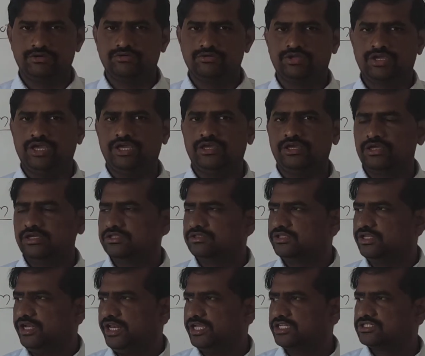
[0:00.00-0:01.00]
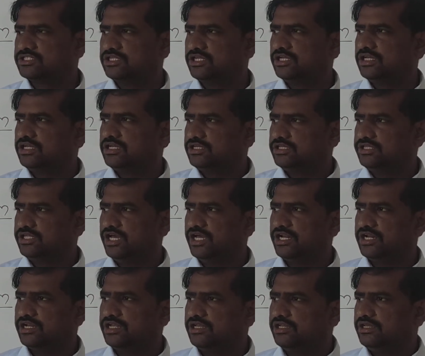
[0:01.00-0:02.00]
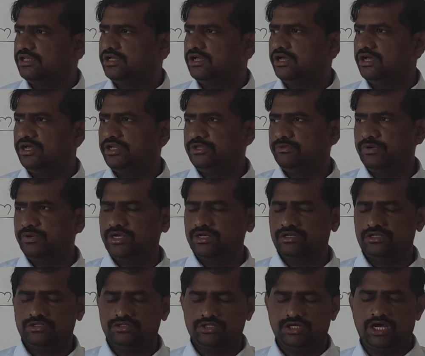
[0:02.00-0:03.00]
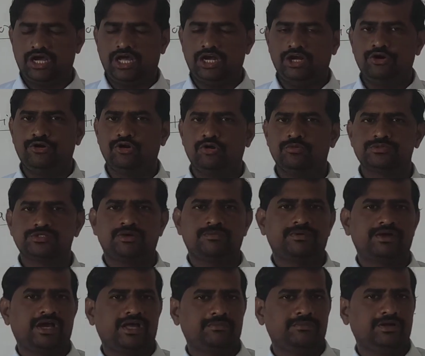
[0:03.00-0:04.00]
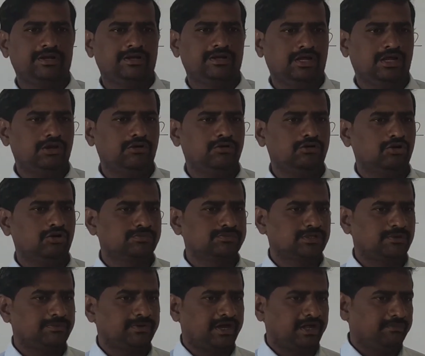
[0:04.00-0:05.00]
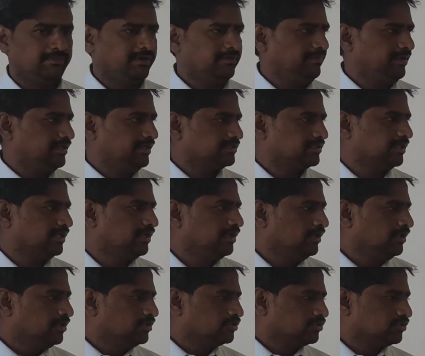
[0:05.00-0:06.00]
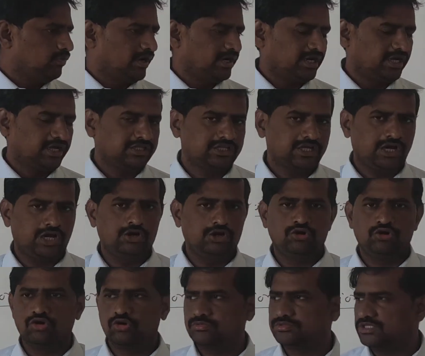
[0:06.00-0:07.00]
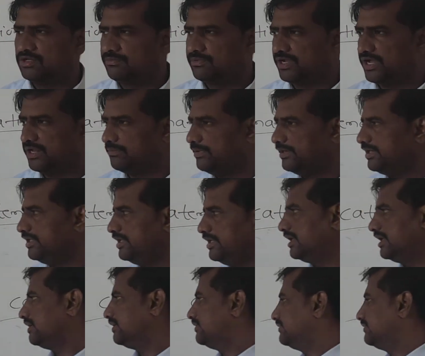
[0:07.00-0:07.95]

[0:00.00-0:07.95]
Okay. The next here one the allotropes of carbon. Allotropes of carbon means so what are the allotropes of carbon here?